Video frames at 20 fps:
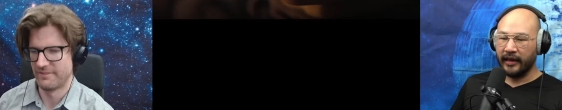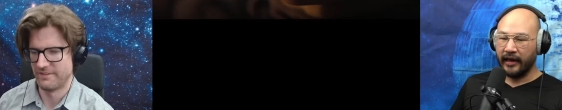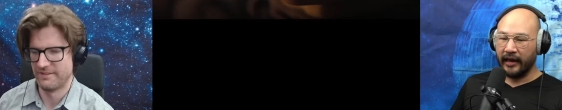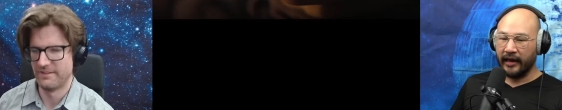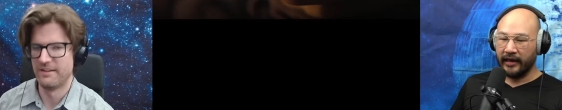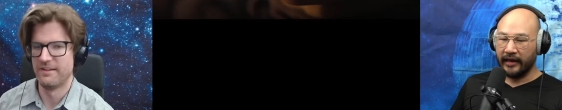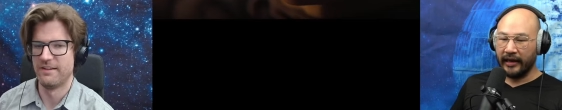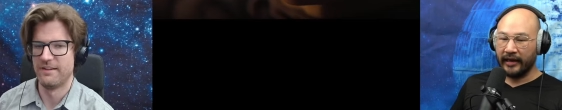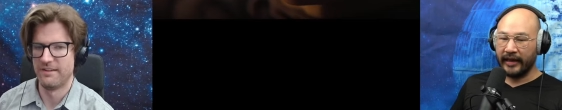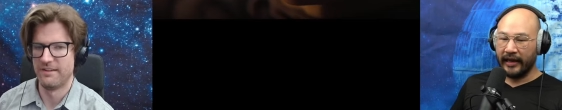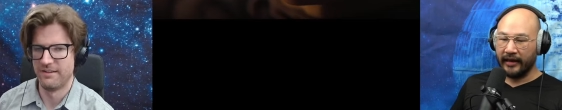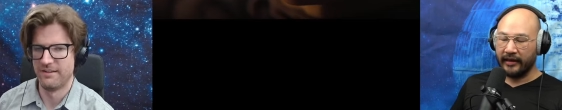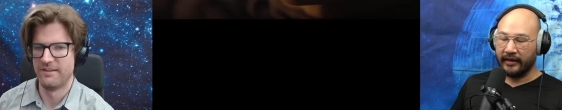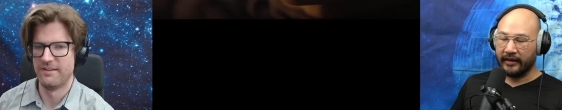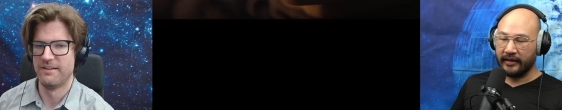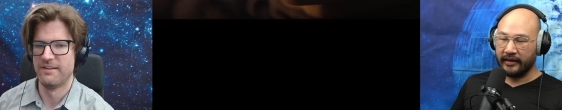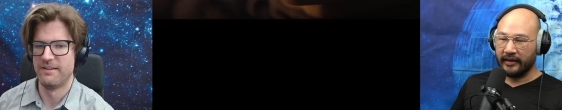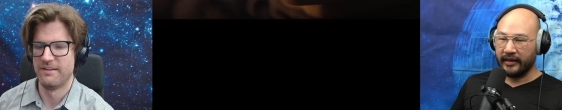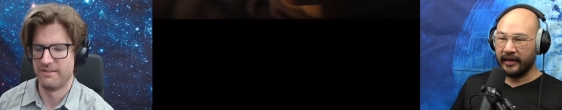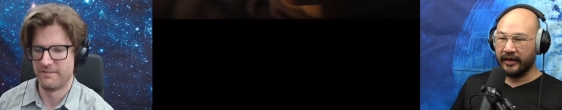Speaker 1: And okay,
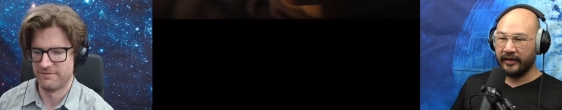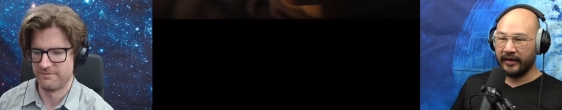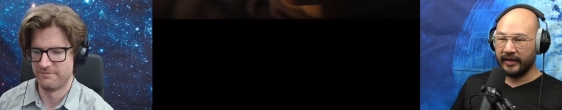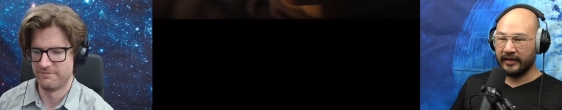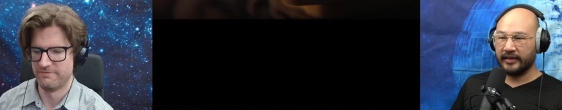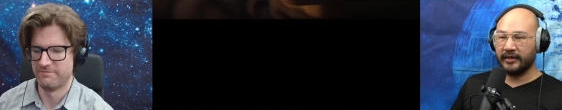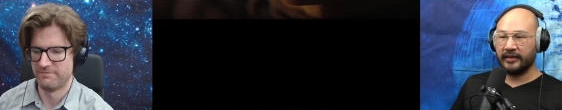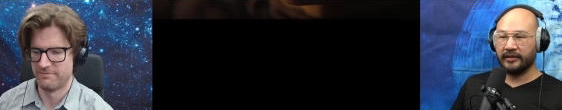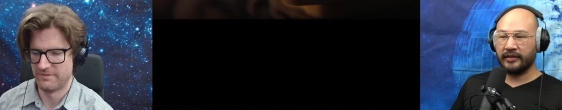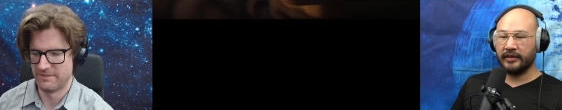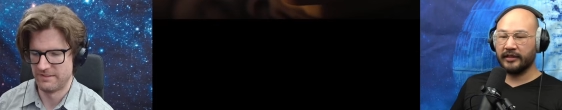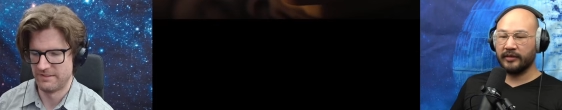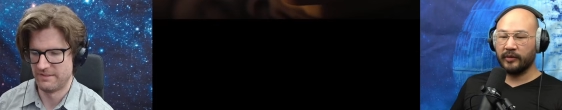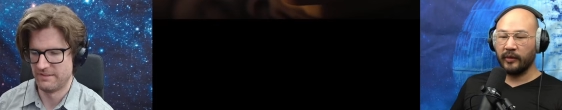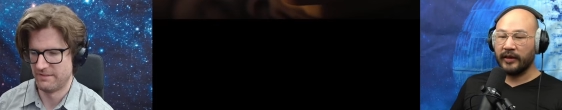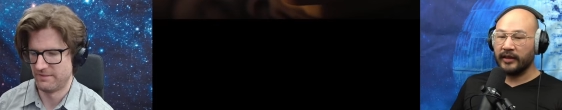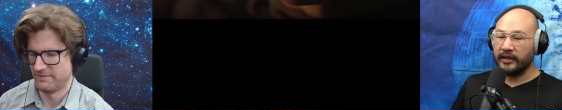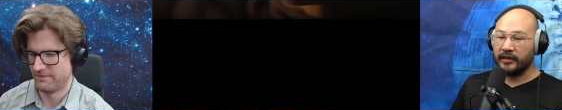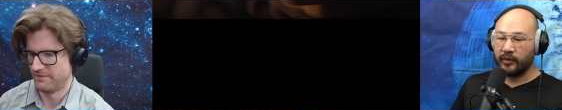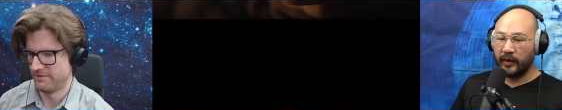here it is.
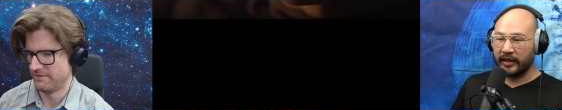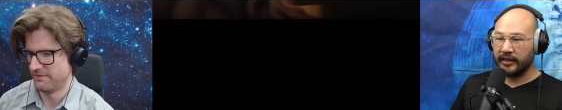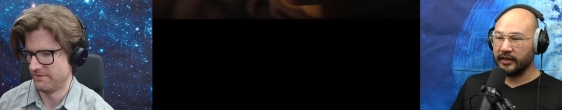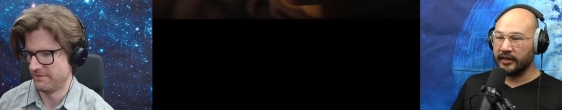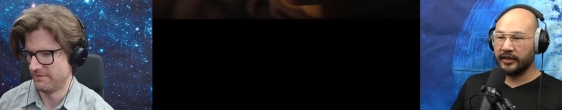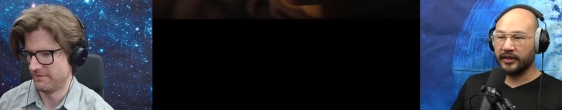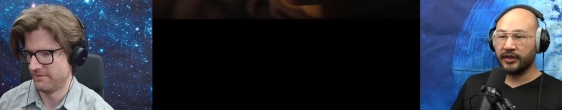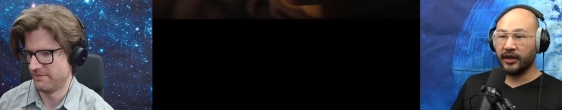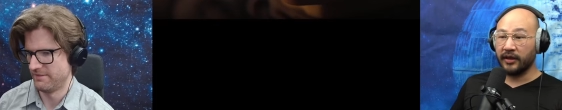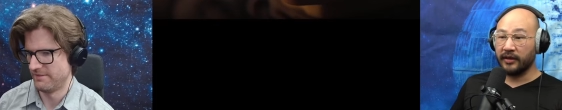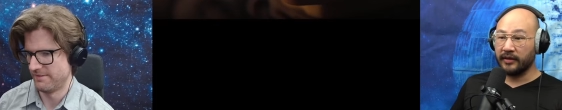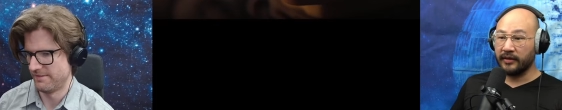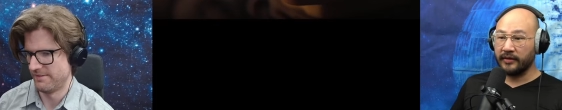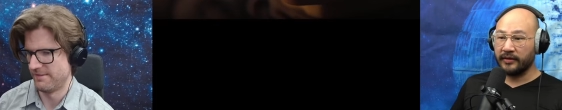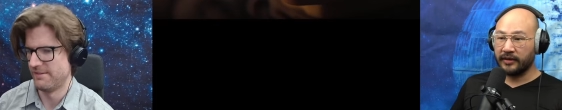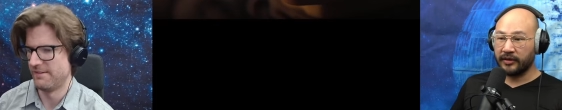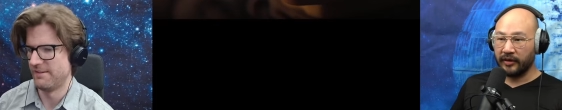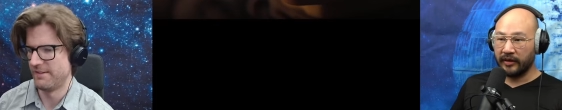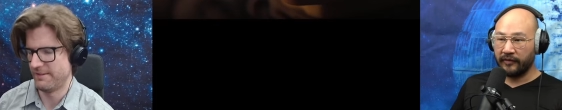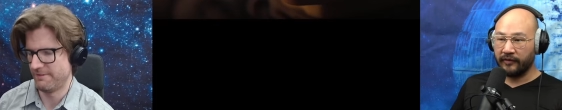Let's watch the start.
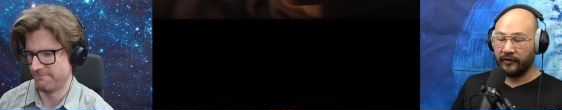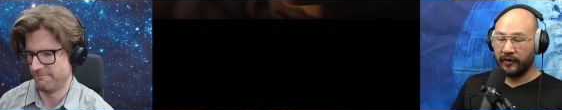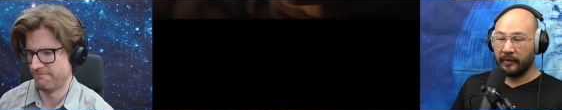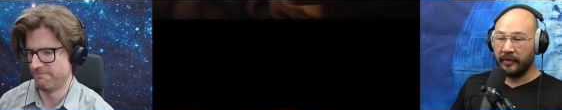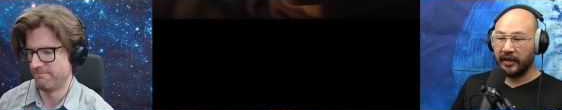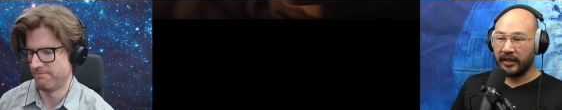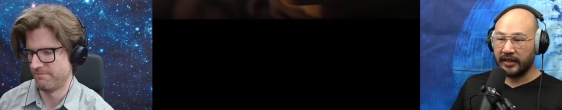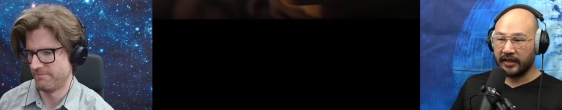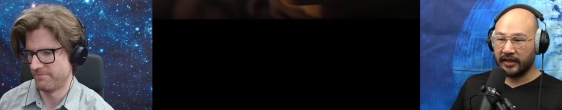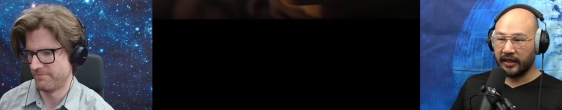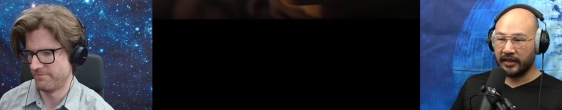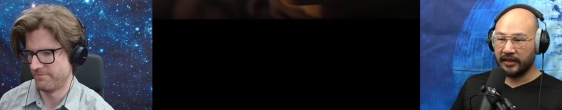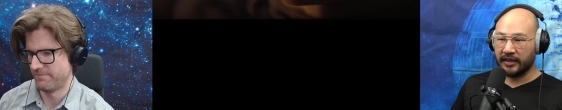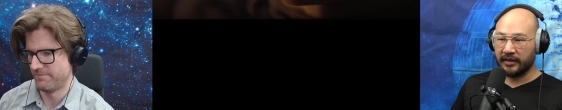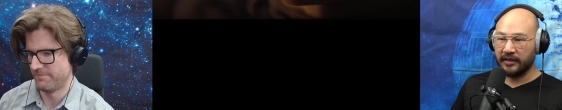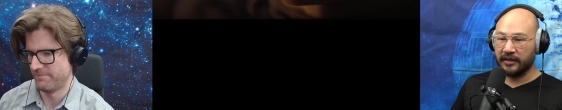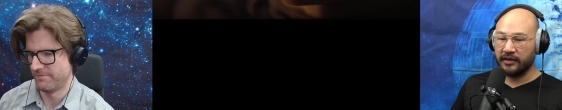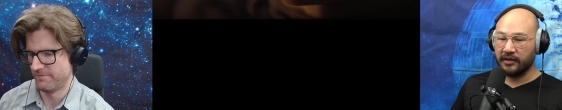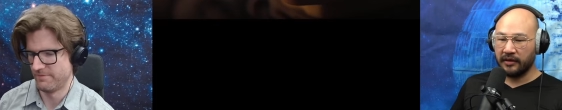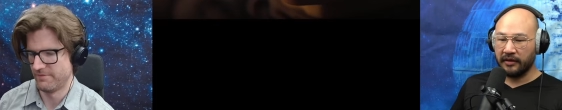So that from the
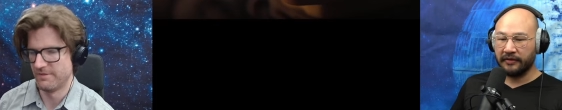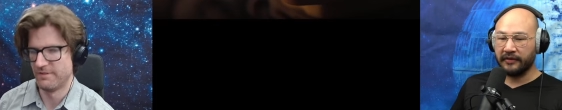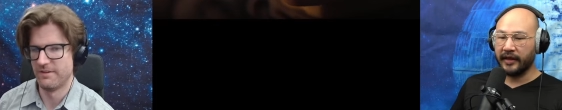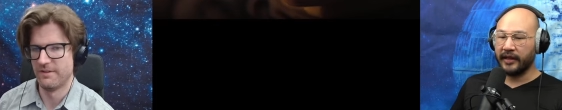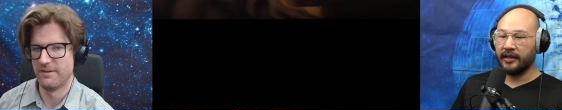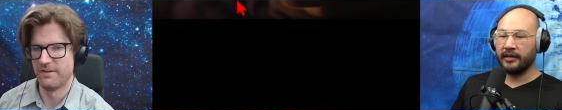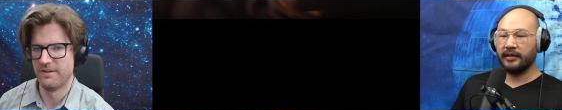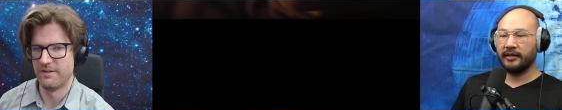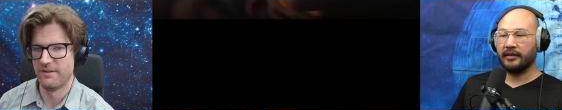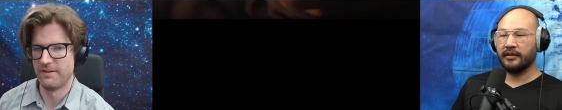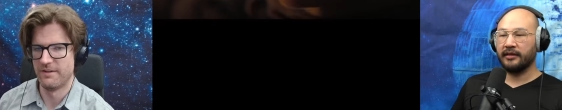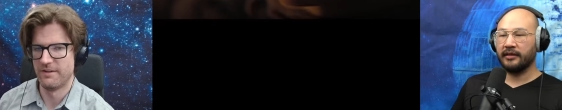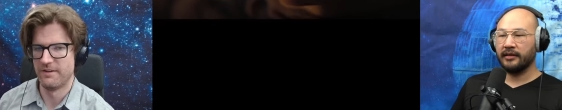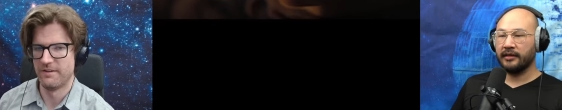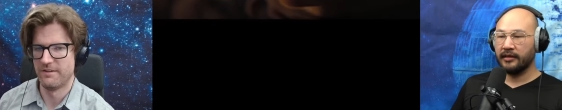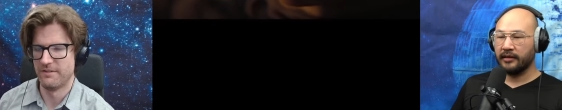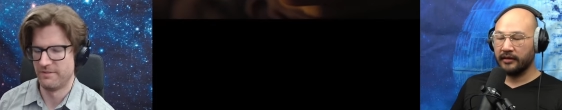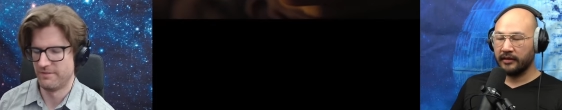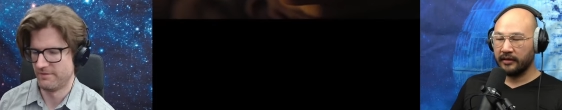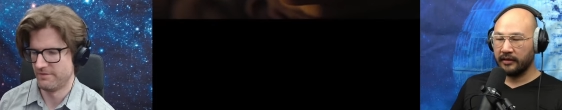discussion to the fight.
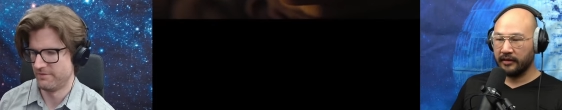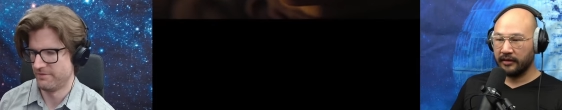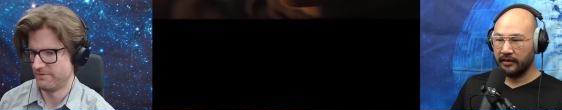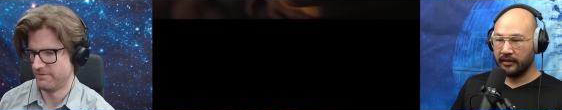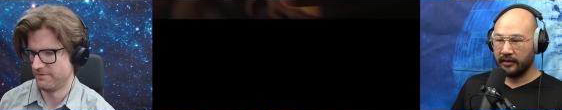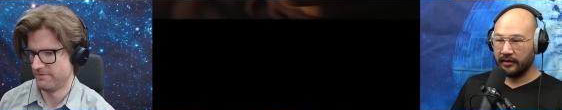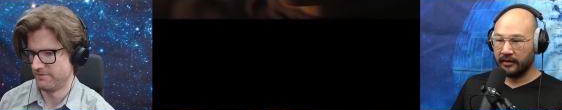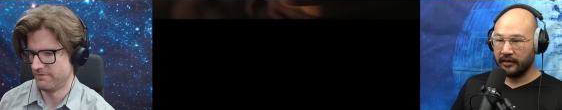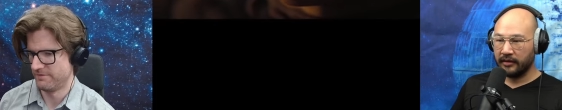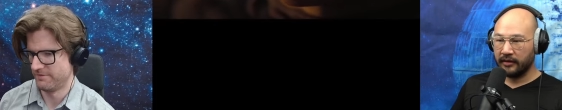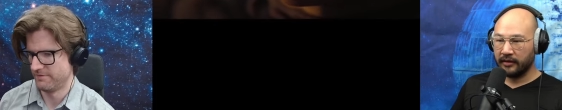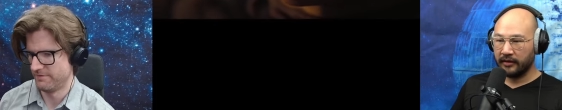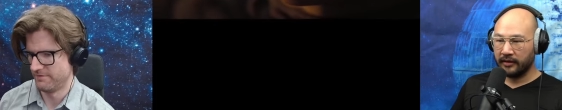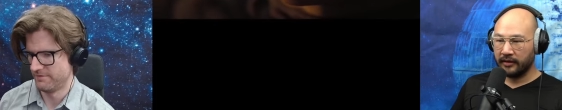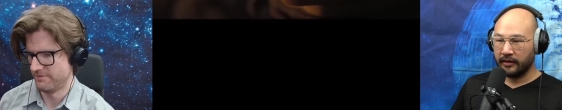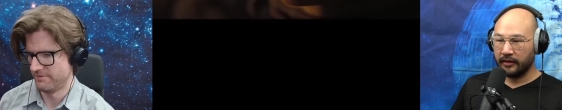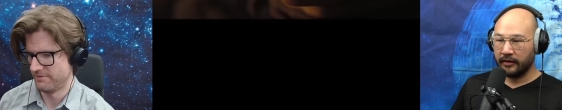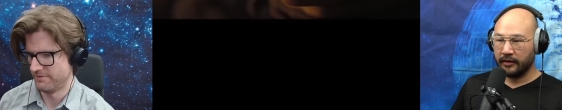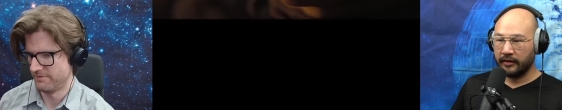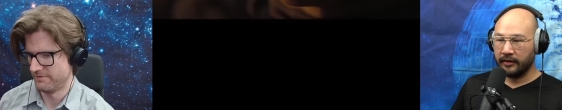Stand
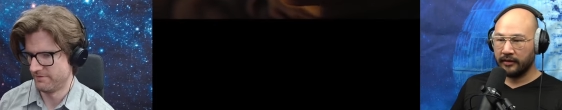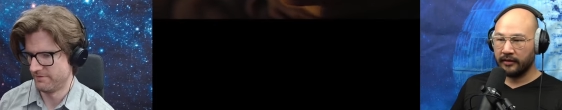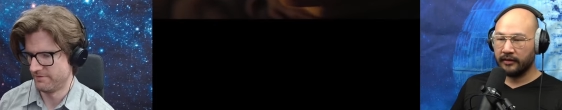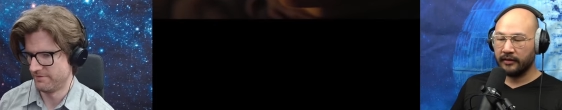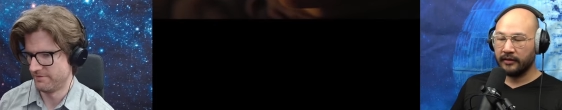or